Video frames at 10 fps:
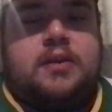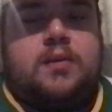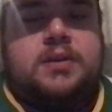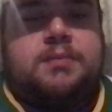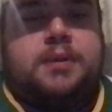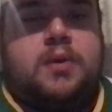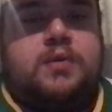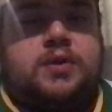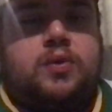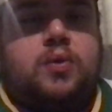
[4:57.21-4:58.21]
Louis
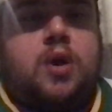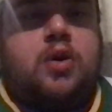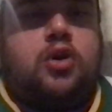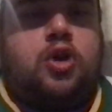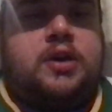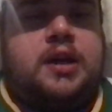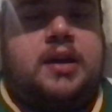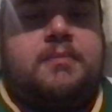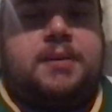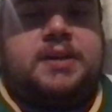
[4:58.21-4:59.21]
Blues, who are
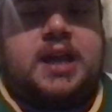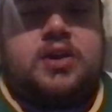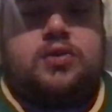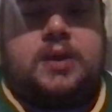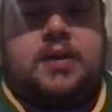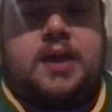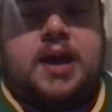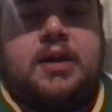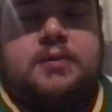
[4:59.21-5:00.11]
looking potentially like